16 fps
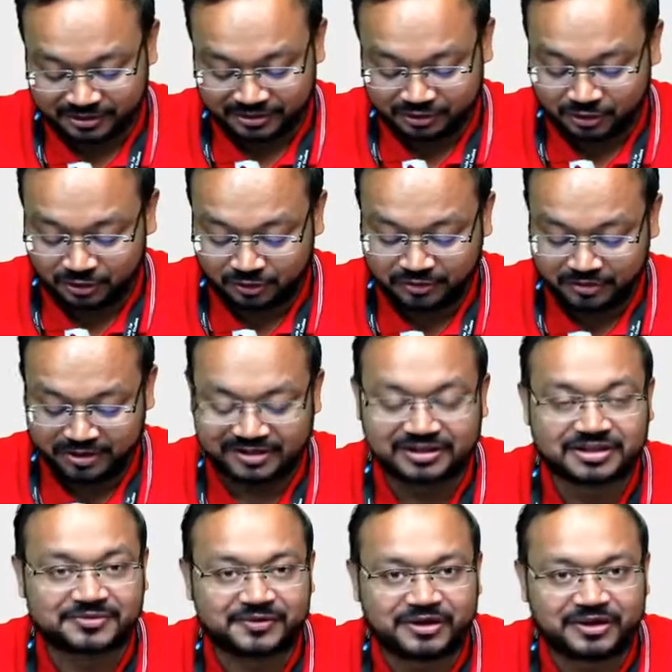So in
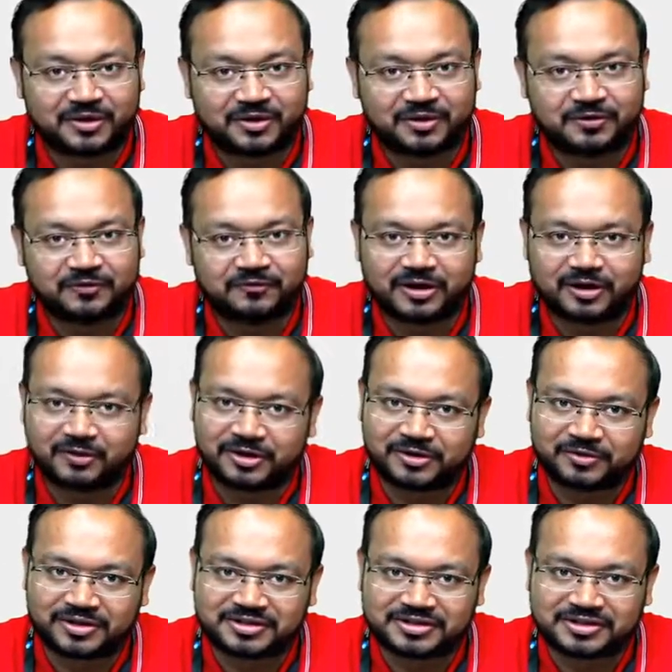this video, we are going
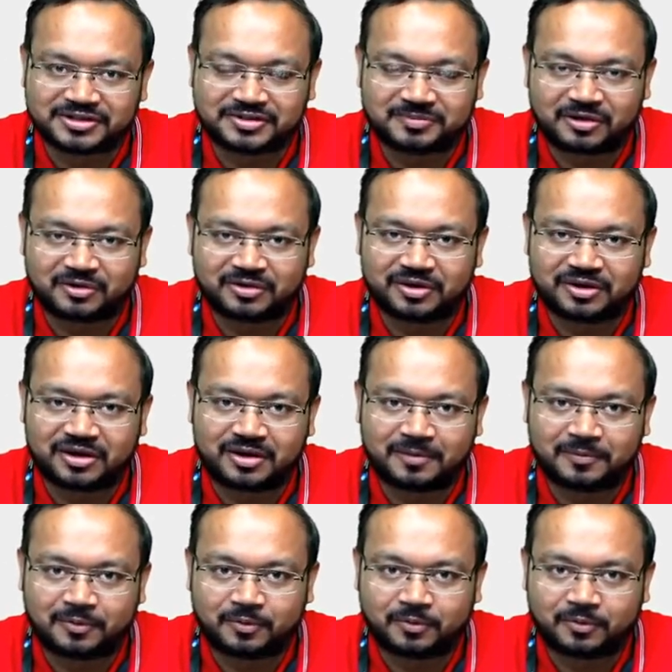to discuss about the
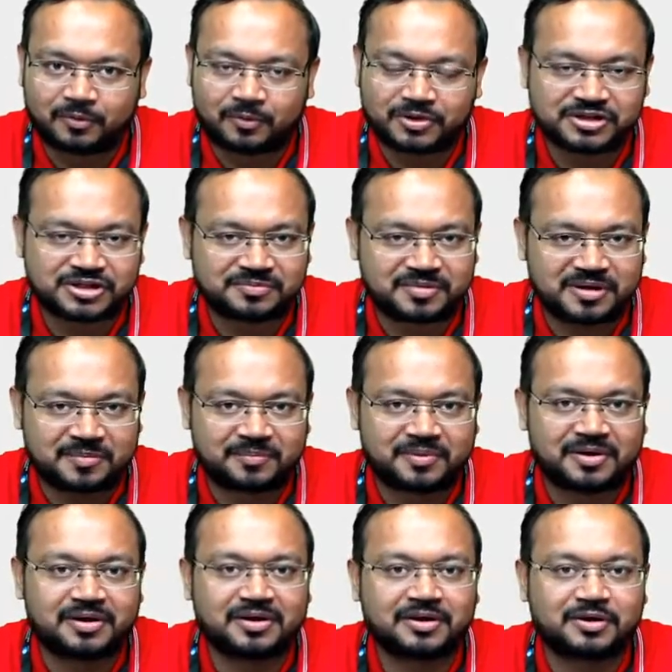question
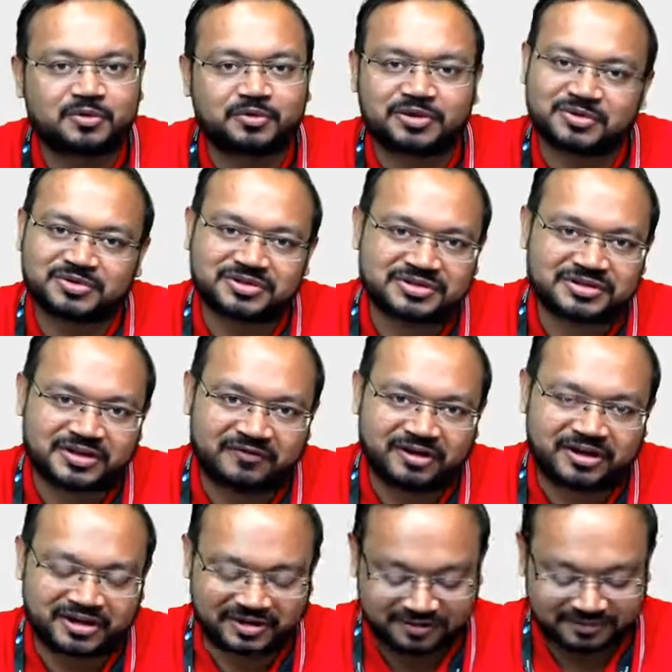paper
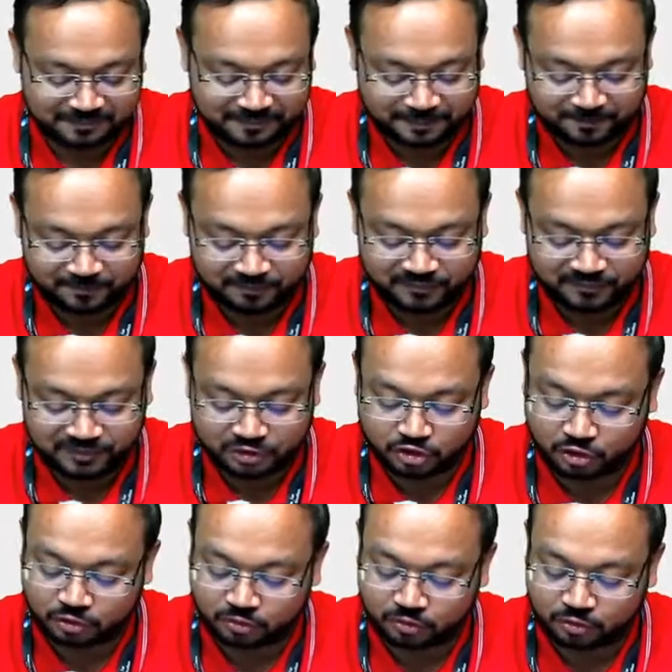2017.
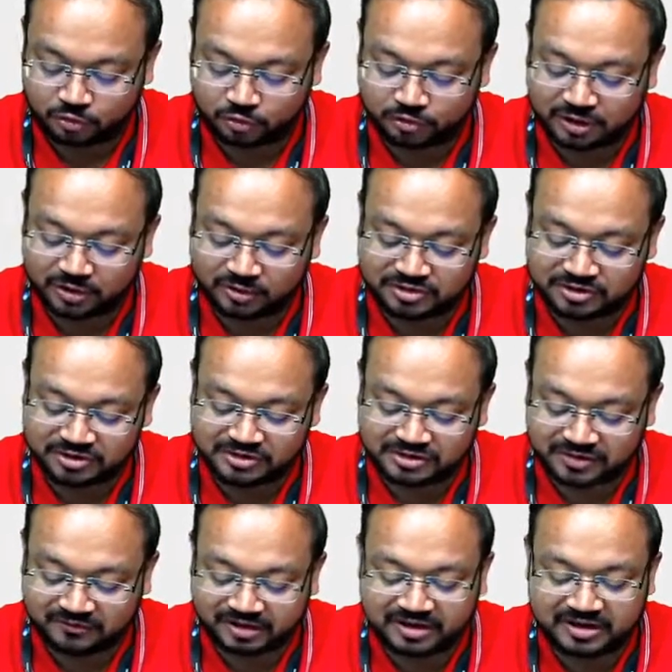So
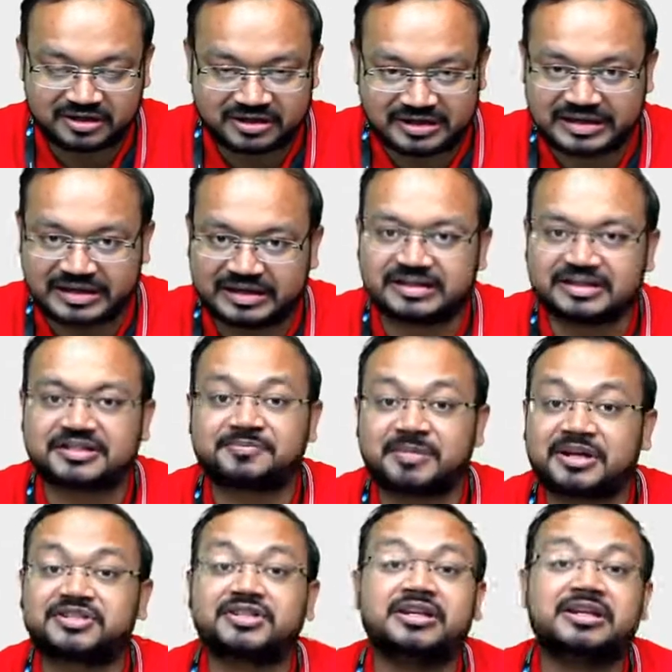2017,
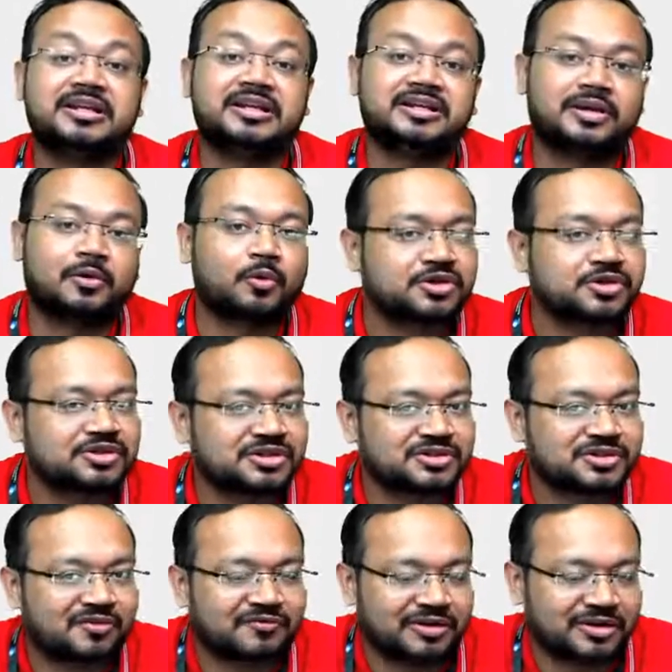especially the
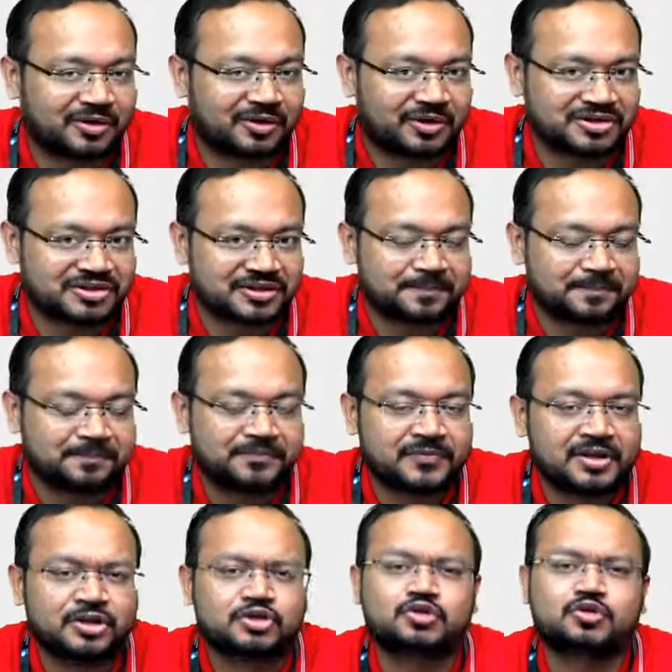questions of ecology.
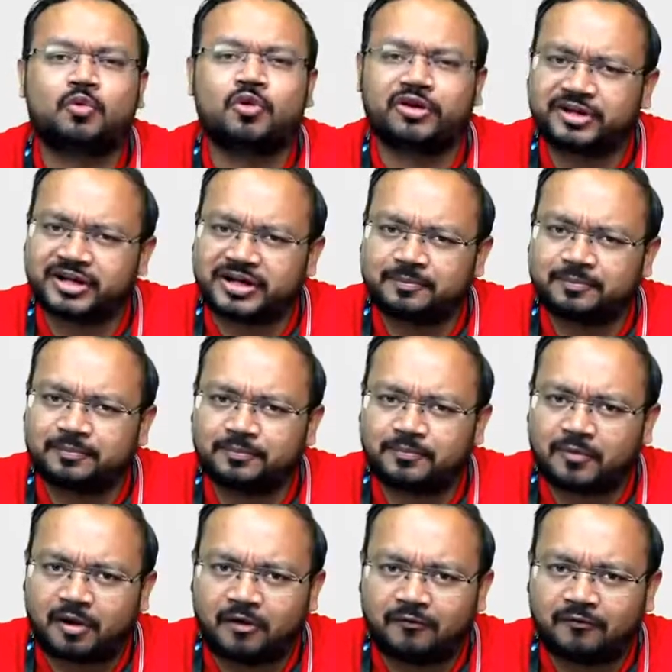So what type
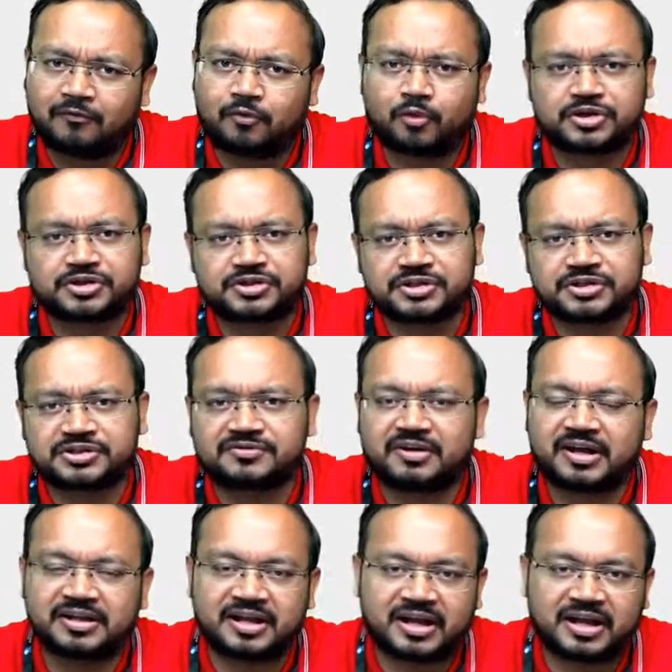of questions
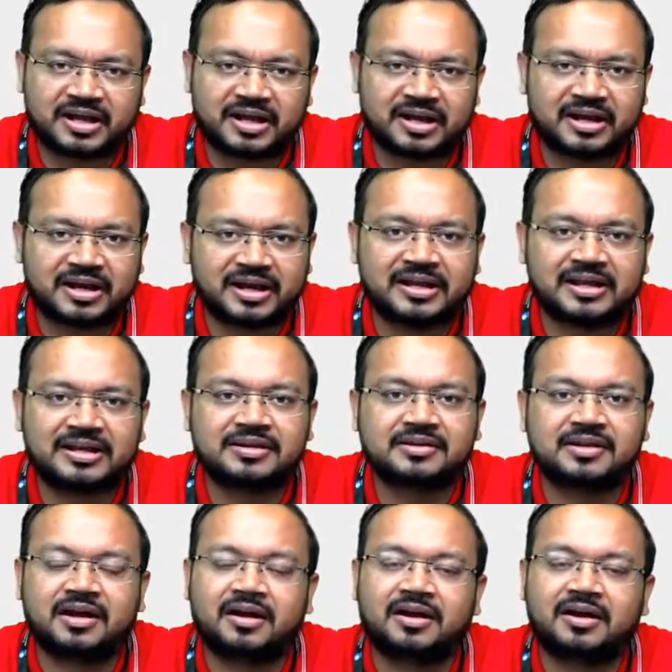were there in
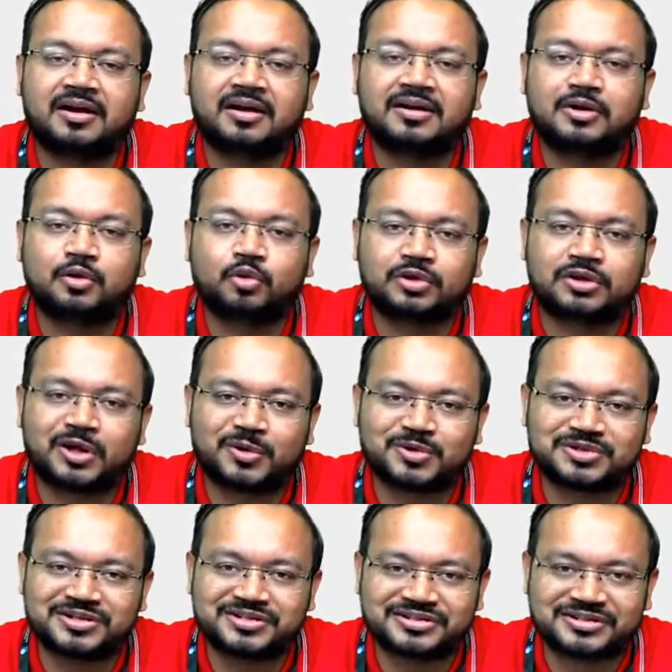the
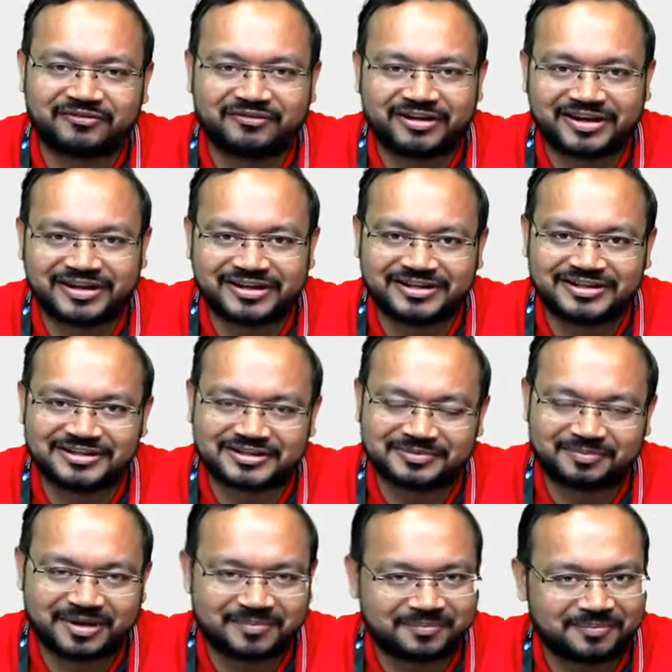2017's
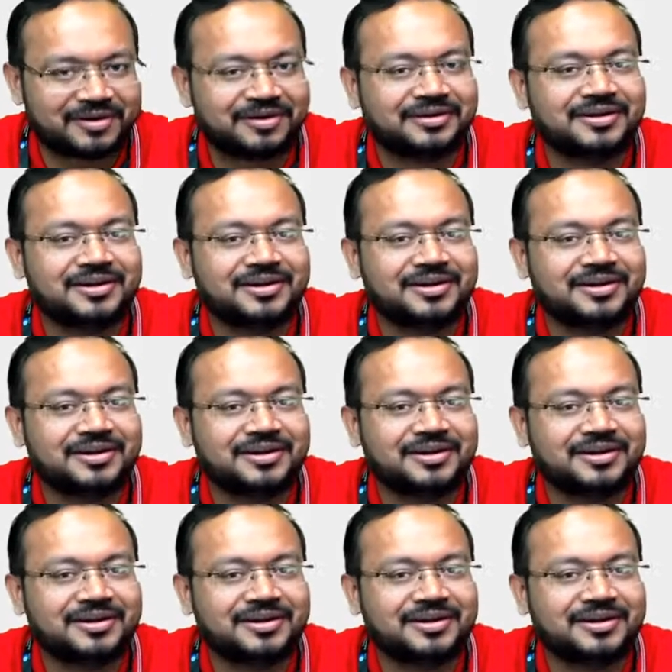paper?